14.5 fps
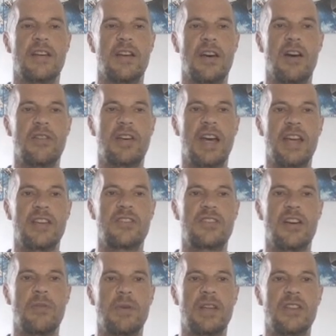Okay, so
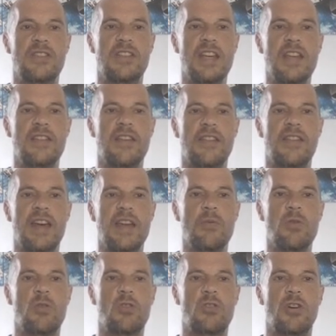we can see that they will
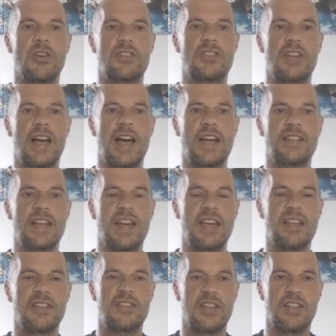cross at a
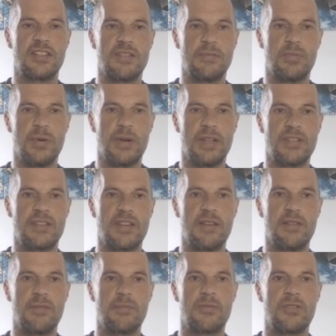certain point, so
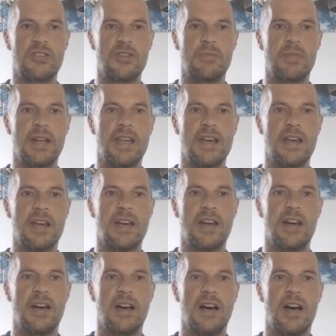presumably
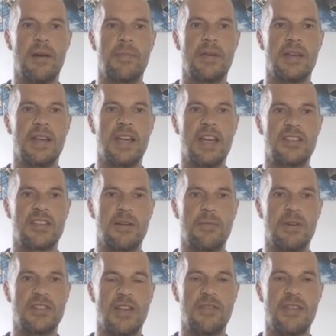up here somewhere.
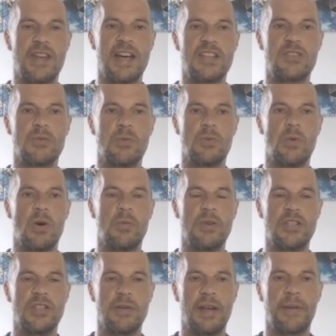So that is what we're
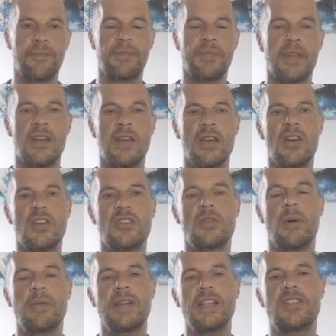doing. So what
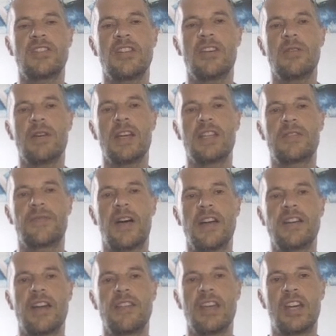we need to do is find
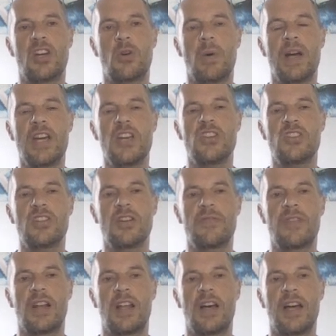out the equation of the
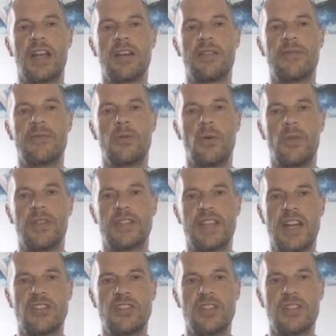line for the
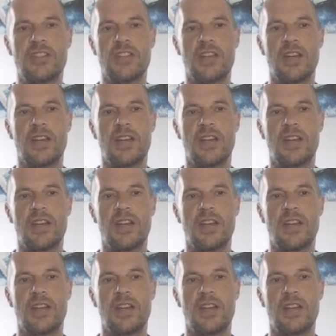tangent